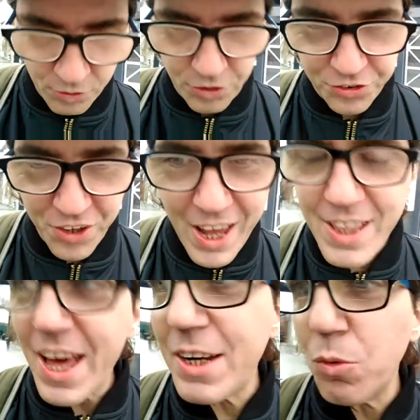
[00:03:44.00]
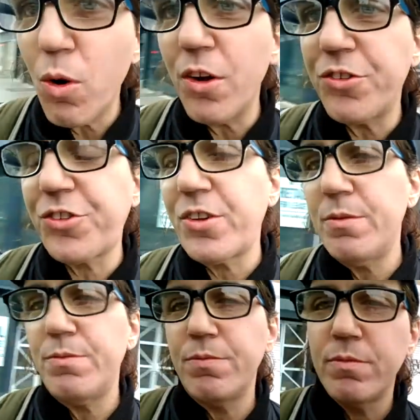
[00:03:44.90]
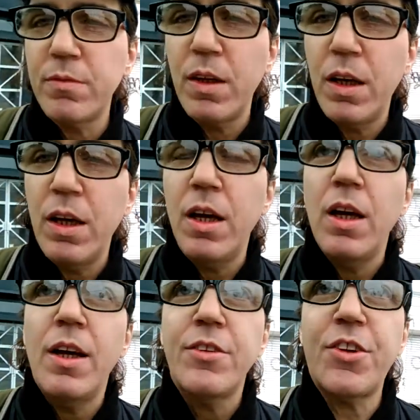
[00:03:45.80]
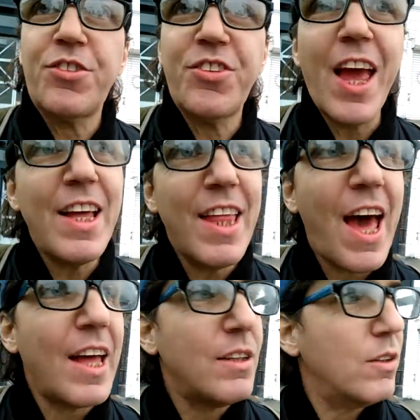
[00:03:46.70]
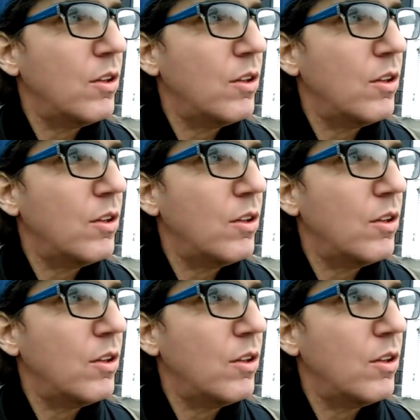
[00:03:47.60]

to say that it was to say that